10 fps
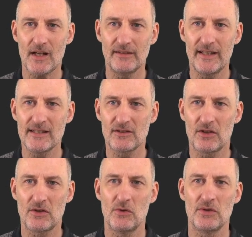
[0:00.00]
these
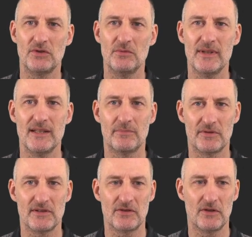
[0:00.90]
are going to be
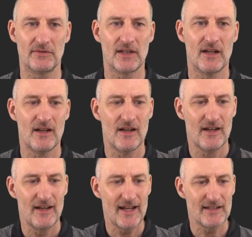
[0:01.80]
preserved.
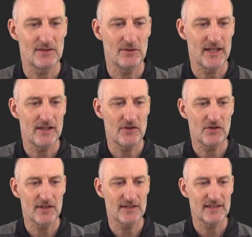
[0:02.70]
And so here you
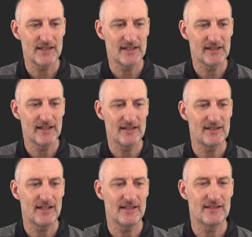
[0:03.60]
can see that
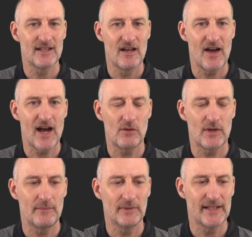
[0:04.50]
this is how
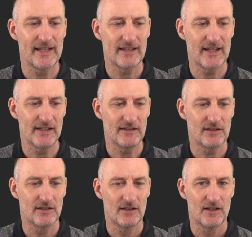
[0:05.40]
I'm linking
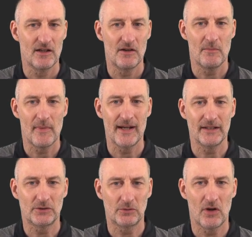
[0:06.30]
my
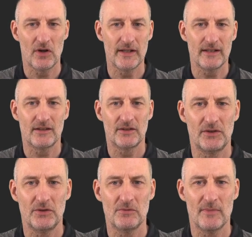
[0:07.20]
drawing
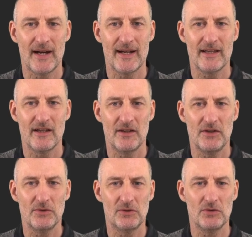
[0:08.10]
to my
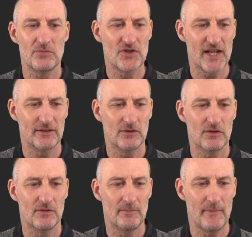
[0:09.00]
YouTube
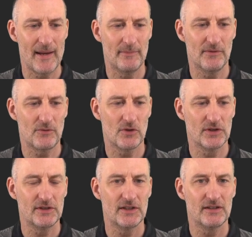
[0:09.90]
channel map of
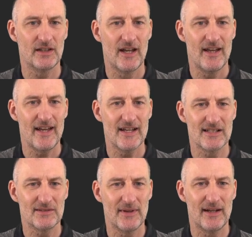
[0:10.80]
content
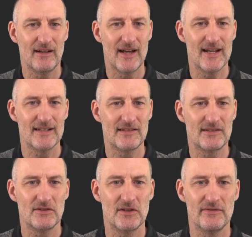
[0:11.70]
as well as
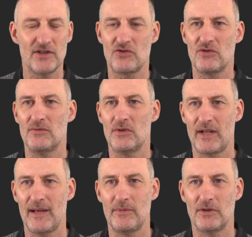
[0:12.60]
to the visual
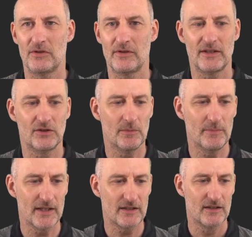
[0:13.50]
vocabulary
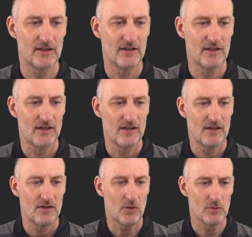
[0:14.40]
topic.
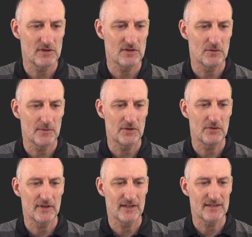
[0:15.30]
Also what
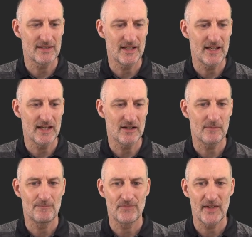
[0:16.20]
you can see
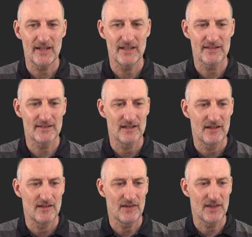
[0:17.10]
here is
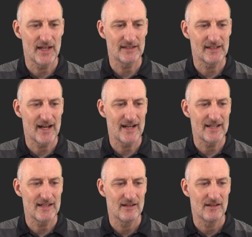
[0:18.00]
that
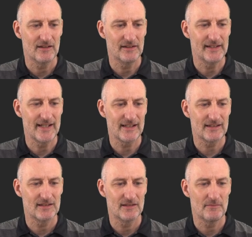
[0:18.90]
I
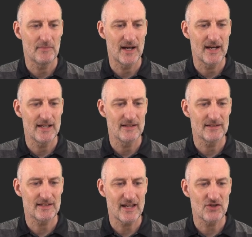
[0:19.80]
linked my
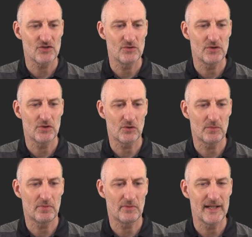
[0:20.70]
Sketchnote Your
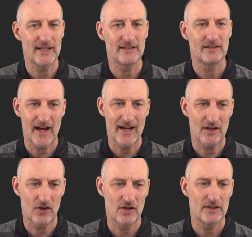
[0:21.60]
Brain
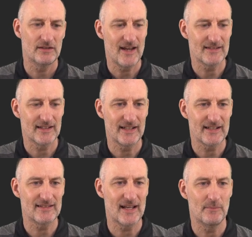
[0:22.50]
icon as an
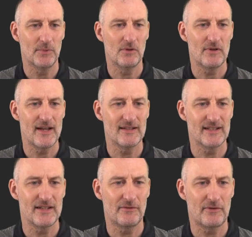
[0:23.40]
example, as
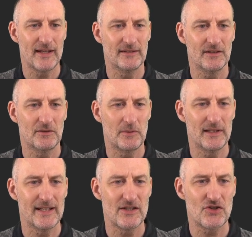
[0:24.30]
a friend
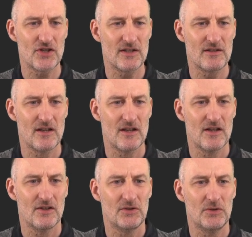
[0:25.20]
relation
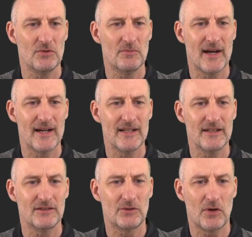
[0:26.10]
to
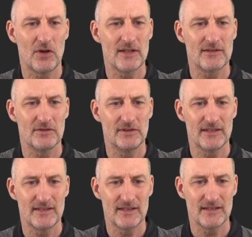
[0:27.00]
my drawing. So
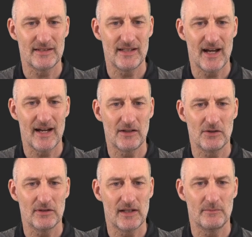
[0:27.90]
this is the
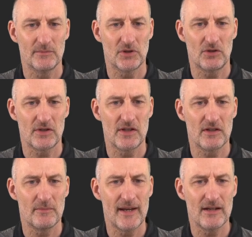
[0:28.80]
icon I'm talking
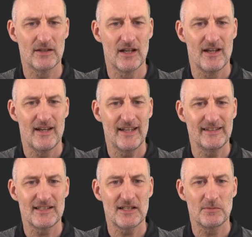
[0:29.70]
about. And
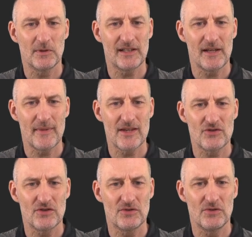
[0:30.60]
this is what I
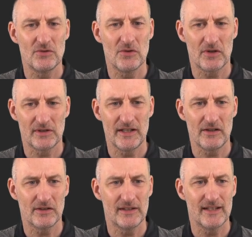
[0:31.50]
mentioned to you
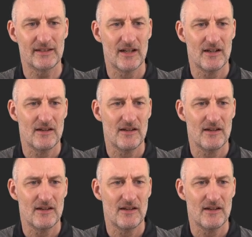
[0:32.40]
earlier, that